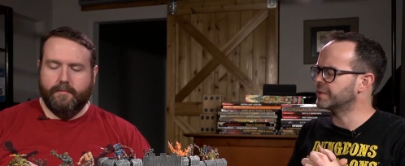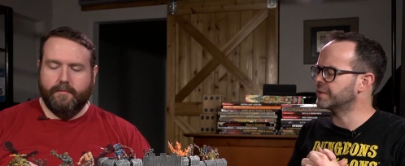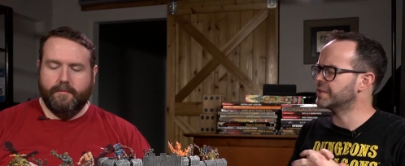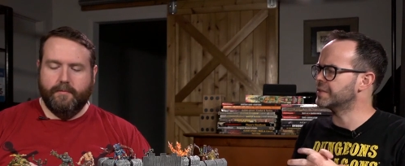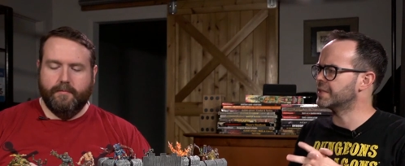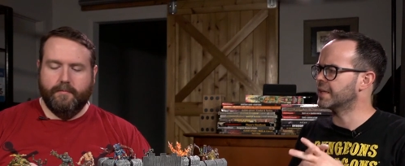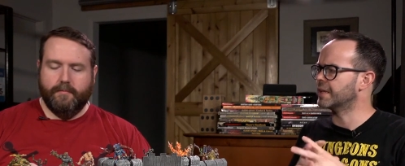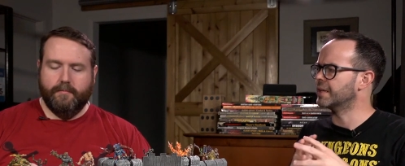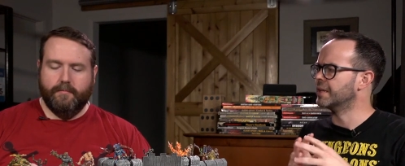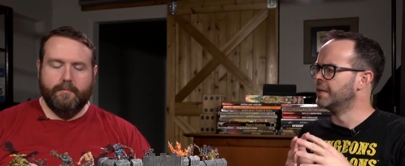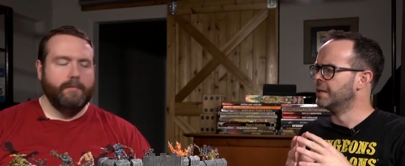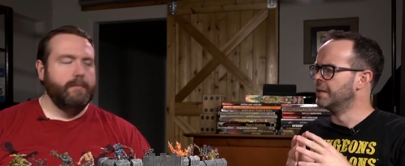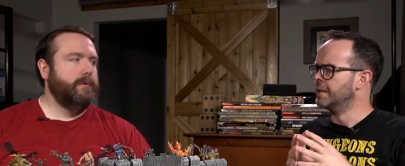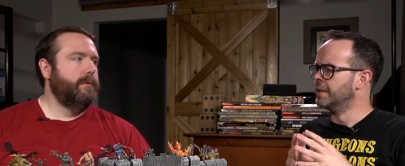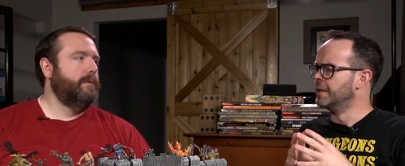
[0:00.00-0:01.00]
Speaker 1: abilities that
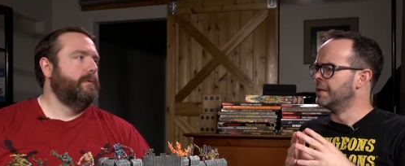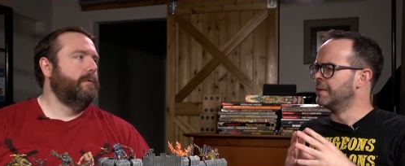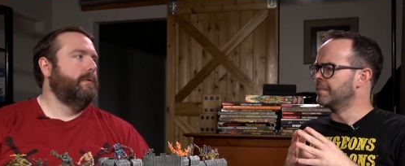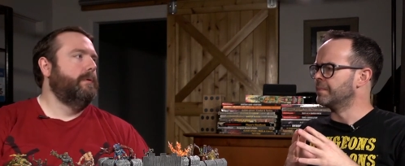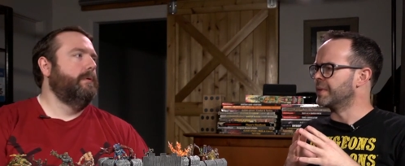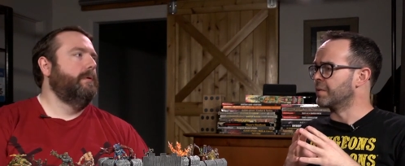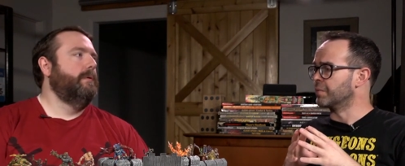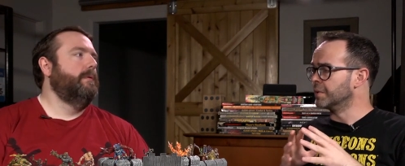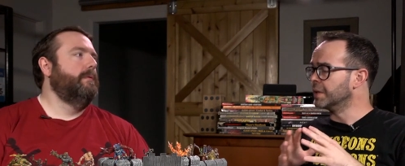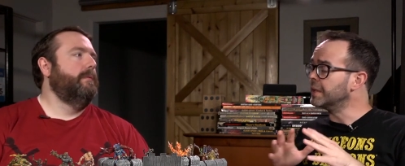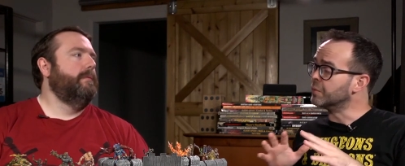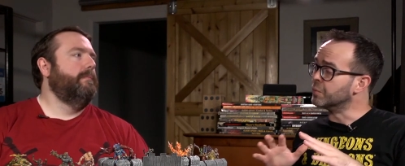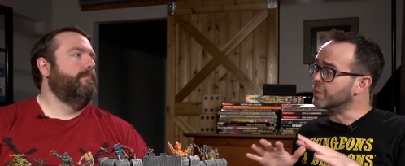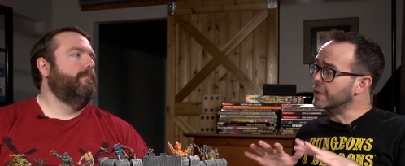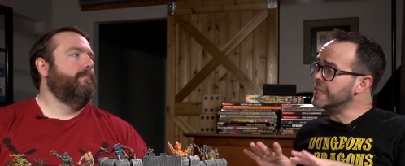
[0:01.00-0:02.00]
that
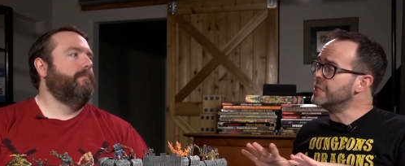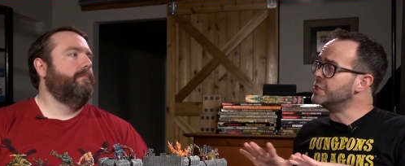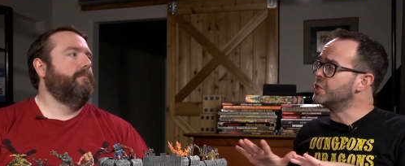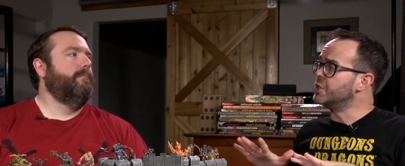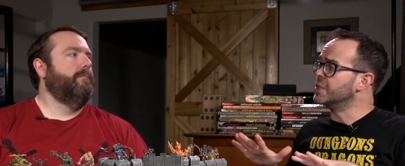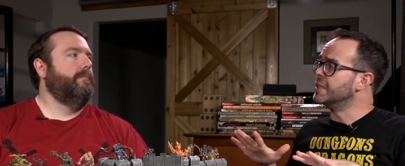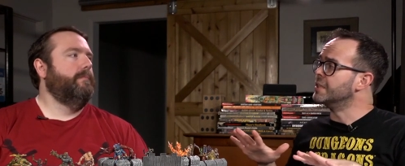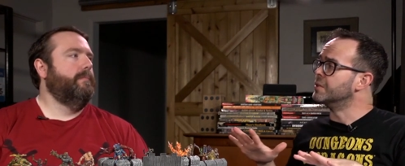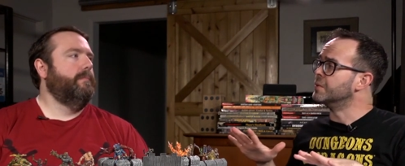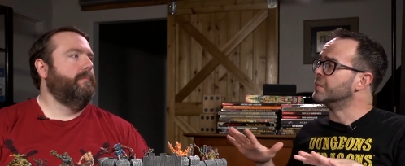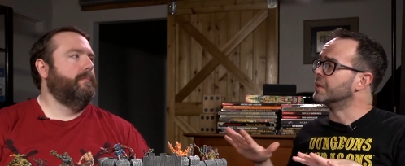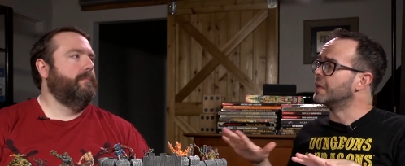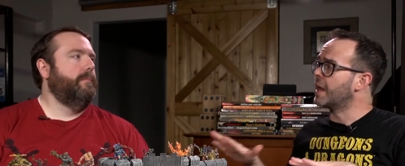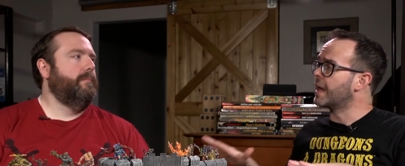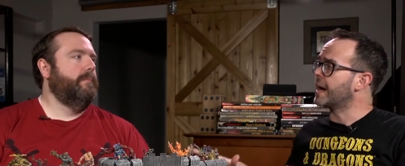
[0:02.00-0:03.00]
really reach into a
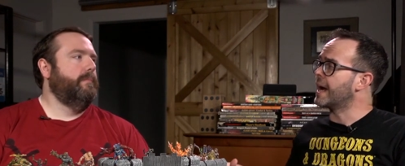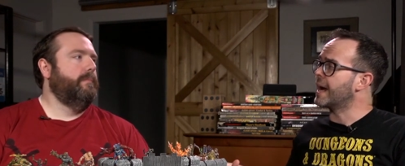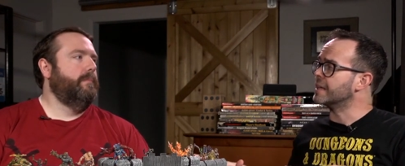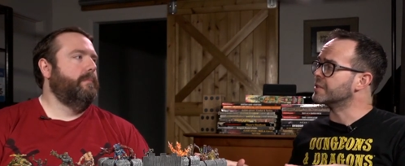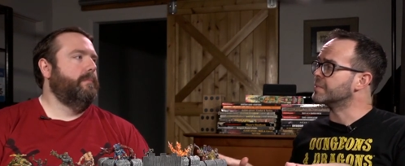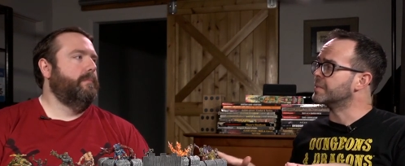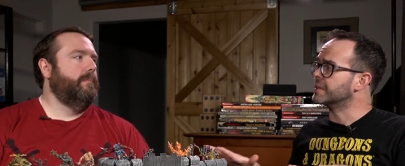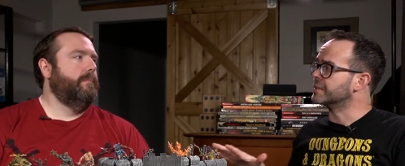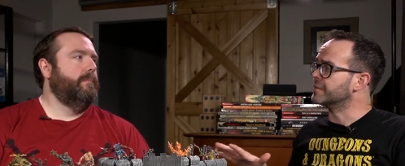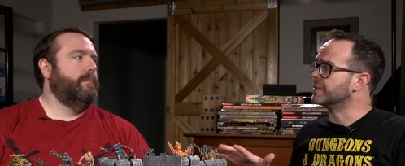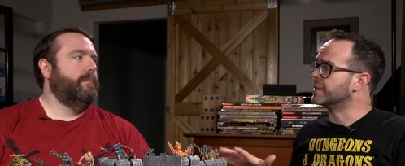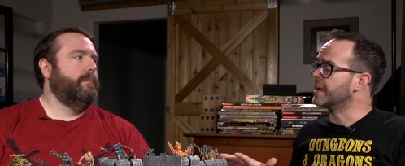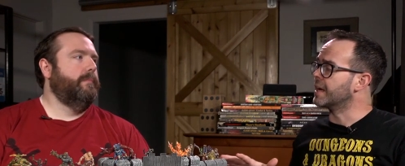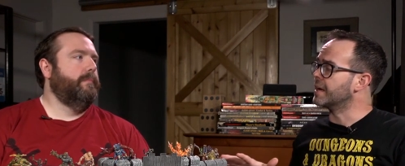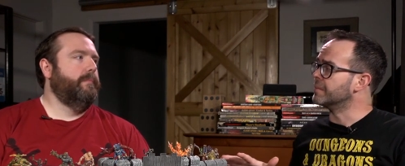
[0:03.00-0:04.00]
lot of aspects of
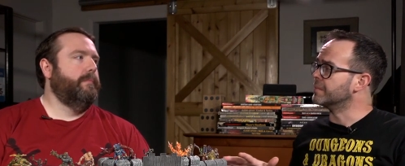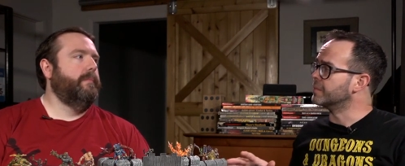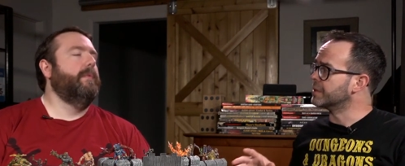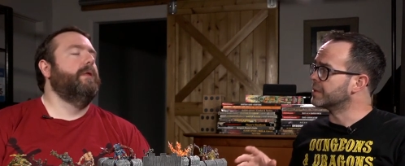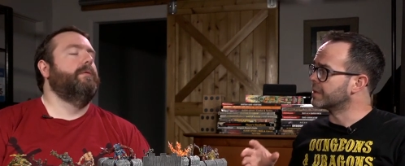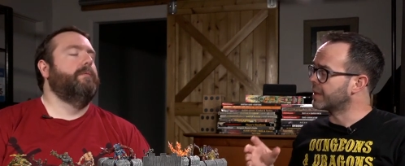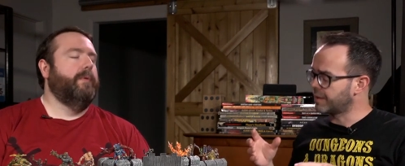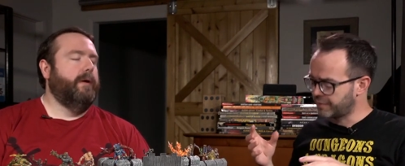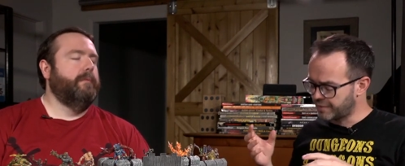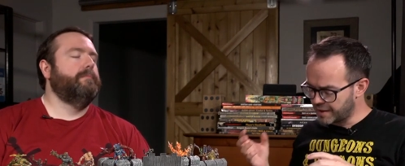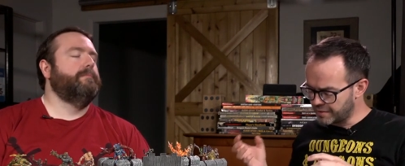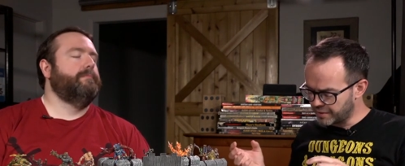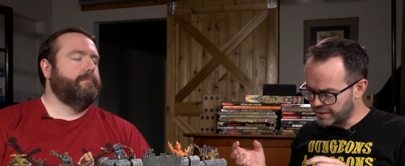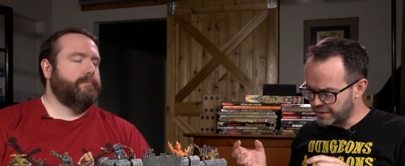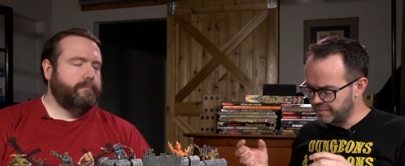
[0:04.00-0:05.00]
the game with like right.
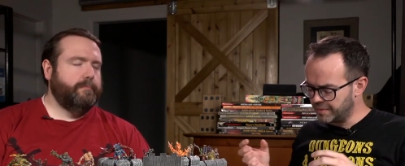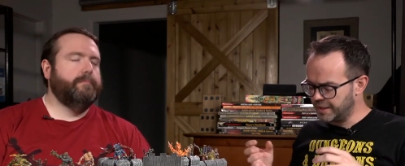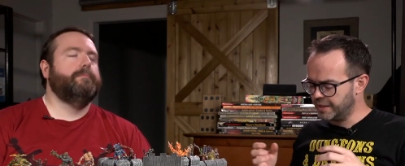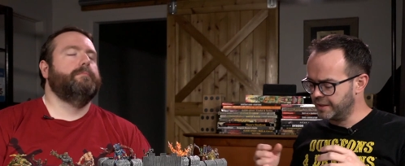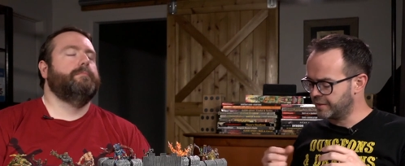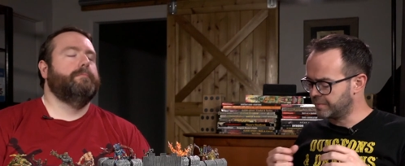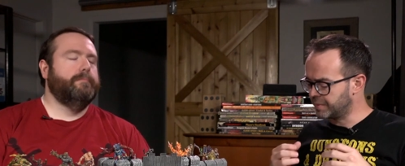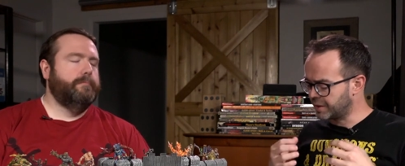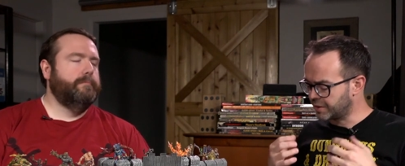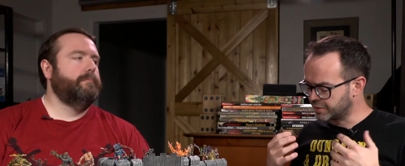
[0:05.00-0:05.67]
favorite enemy uh, but